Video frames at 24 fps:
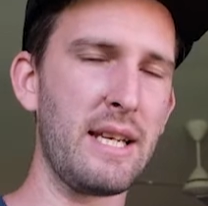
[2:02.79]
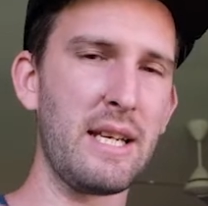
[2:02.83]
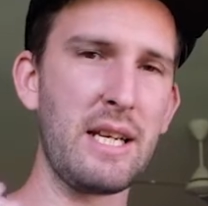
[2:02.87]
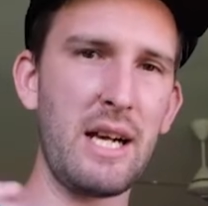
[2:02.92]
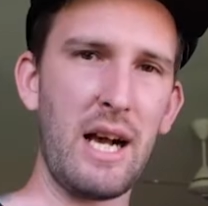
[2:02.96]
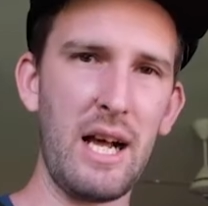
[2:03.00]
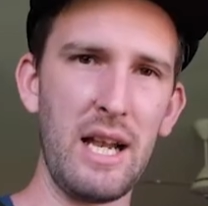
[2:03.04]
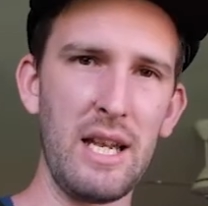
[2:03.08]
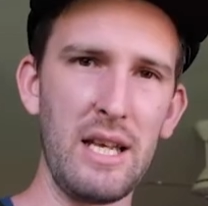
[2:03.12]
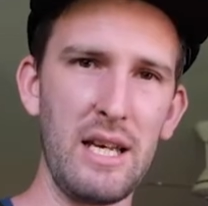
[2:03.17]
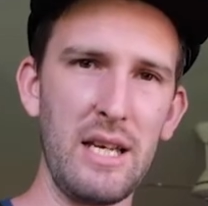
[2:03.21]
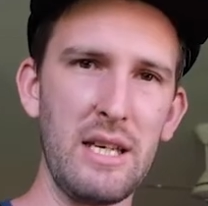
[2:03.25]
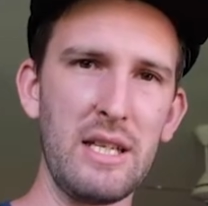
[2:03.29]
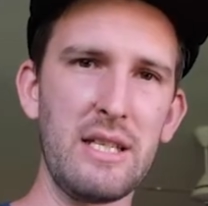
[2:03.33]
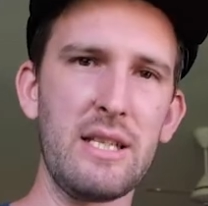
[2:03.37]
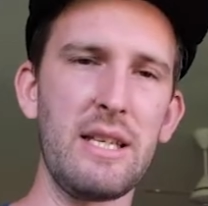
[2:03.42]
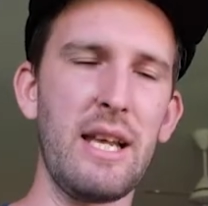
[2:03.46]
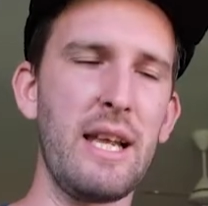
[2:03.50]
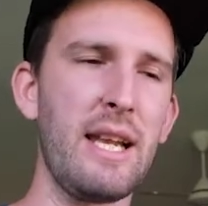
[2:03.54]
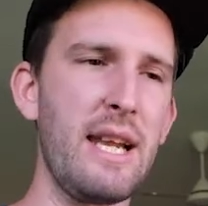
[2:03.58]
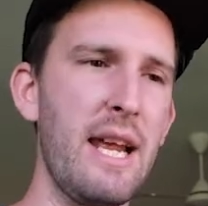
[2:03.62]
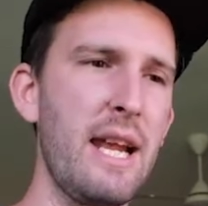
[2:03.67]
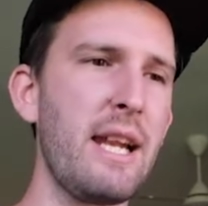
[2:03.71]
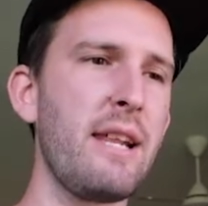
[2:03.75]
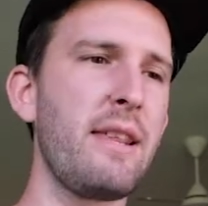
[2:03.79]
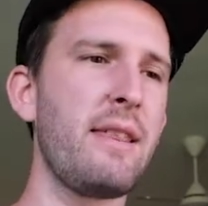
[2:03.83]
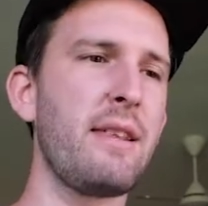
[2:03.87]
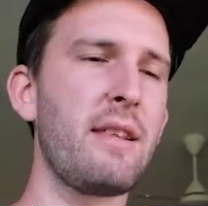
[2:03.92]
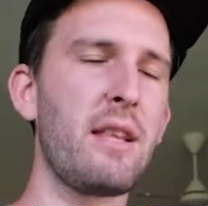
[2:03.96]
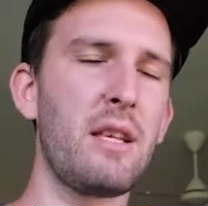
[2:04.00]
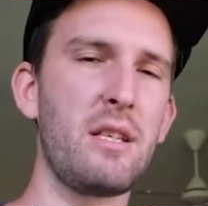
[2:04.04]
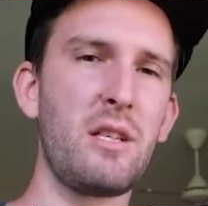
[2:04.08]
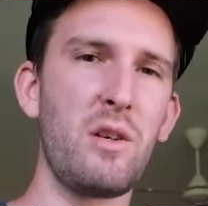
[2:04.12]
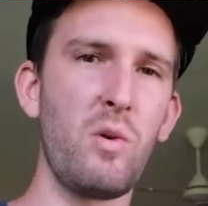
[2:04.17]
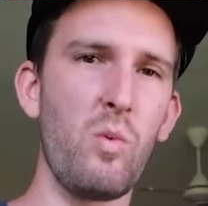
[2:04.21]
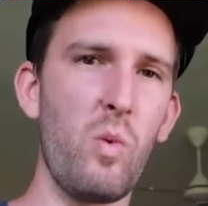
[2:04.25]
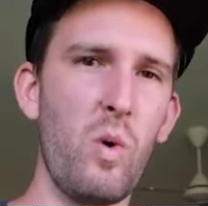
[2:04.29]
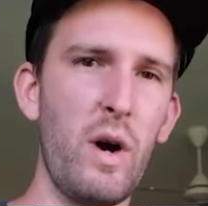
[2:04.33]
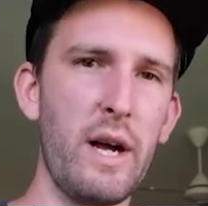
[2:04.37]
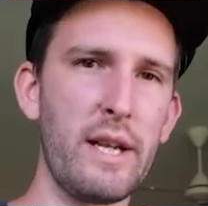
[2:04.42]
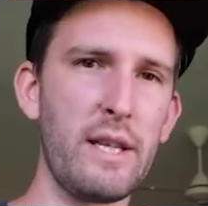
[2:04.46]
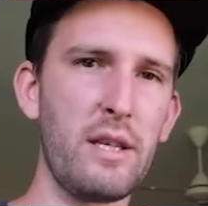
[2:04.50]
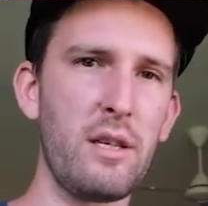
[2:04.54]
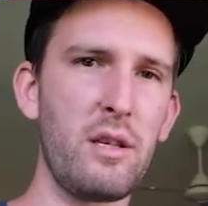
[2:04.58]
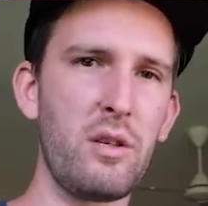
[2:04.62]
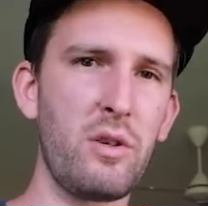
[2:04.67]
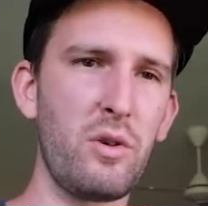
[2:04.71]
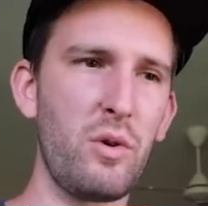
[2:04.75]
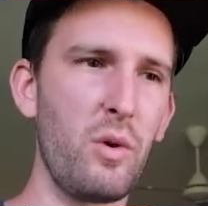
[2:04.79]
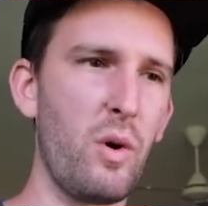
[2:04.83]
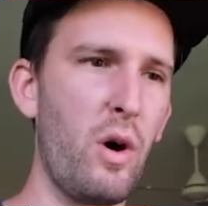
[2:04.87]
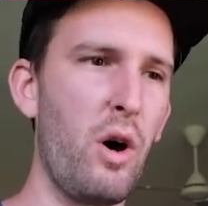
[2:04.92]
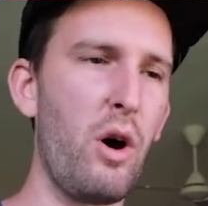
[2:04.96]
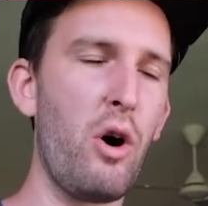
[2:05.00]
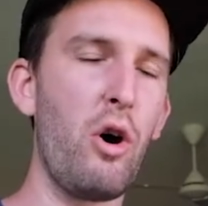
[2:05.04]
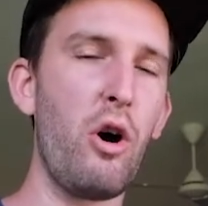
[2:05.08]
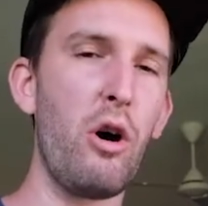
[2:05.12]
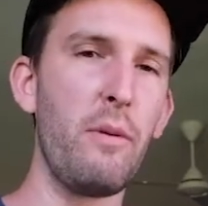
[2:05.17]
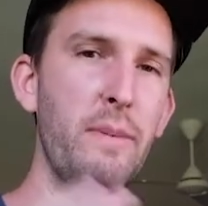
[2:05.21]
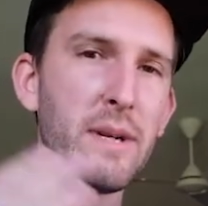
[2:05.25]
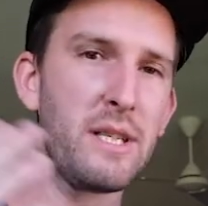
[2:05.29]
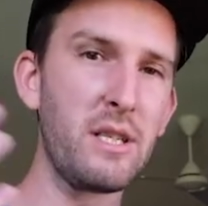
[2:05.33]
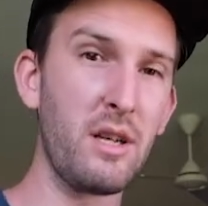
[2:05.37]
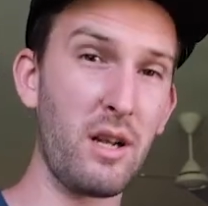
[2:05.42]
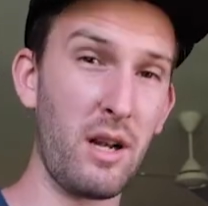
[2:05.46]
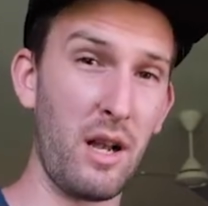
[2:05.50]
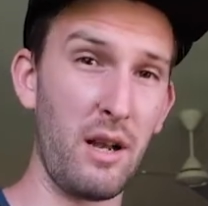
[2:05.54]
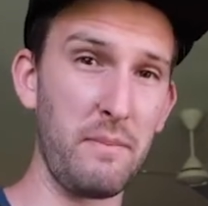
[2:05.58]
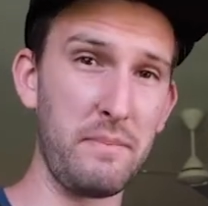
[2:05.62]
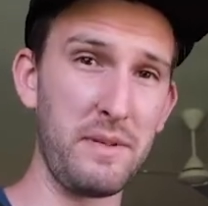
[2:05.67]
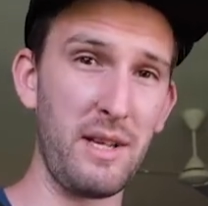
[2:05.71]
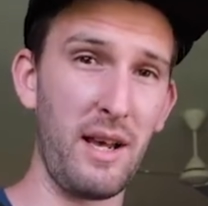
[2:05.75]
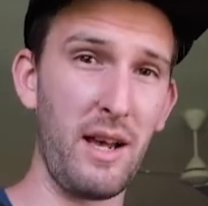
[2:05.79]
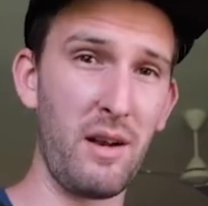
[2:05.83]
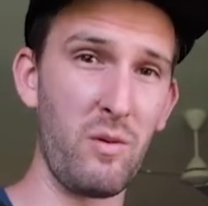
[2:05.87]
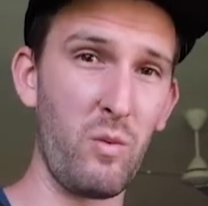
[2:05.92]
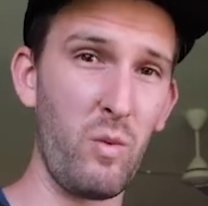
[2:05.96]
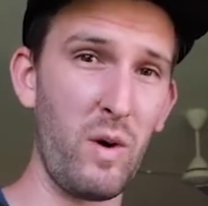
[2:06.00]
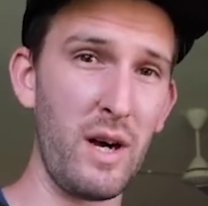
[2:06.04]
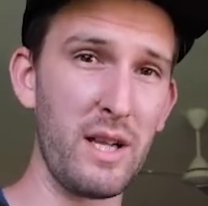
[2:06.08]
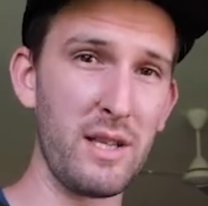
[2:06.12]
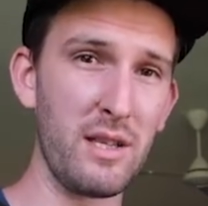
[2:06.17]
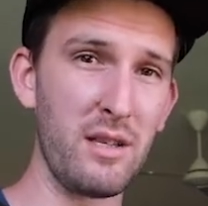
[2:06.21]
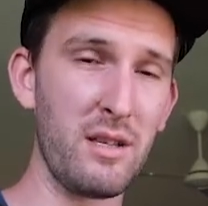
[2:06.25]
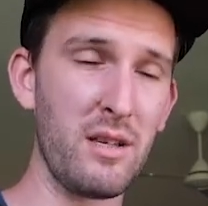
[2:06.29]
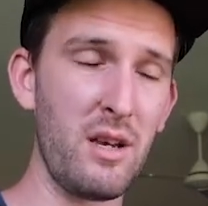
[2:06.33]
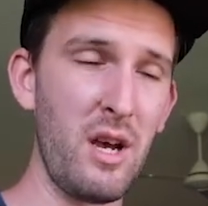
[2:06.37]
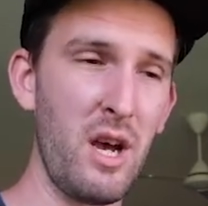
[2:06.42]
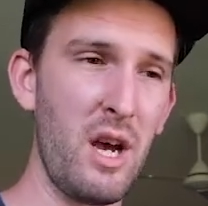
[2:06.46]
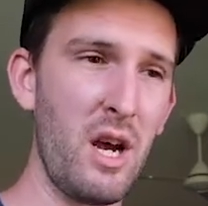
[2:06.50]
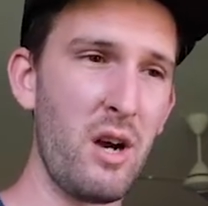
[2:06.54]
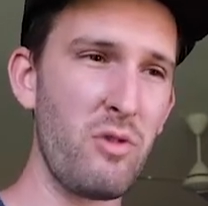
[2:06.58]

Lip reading: colors and anything that you want to a whole bunch of clips at once,